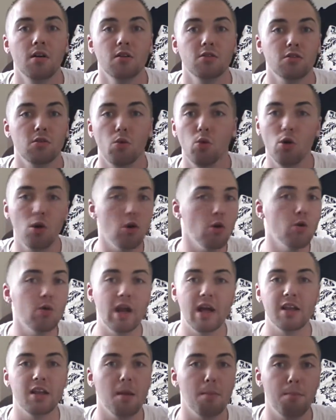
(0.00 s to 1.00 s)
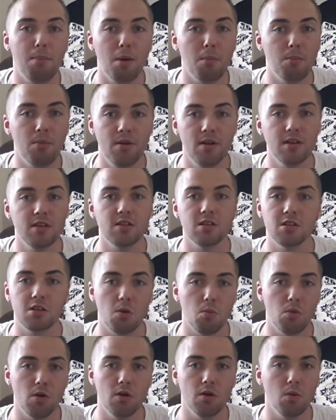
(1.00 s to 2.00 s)
So we'll all end up bumping into
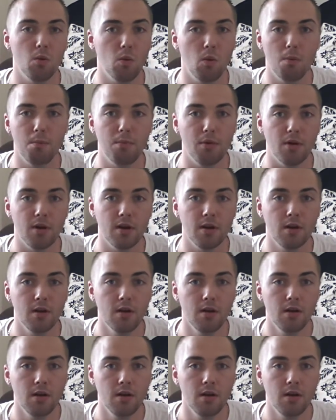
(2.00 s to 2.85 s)
someone at one point,